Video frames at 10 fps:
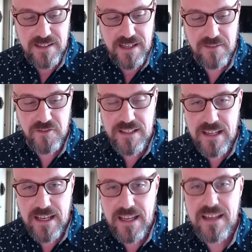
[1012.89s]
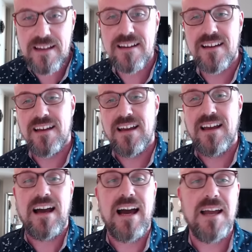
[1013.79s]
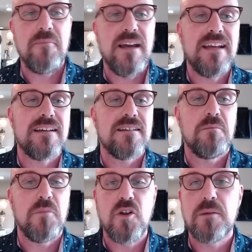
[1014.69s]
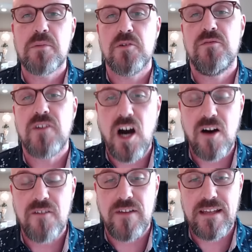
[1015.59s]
Every day I make bulletproof coffee.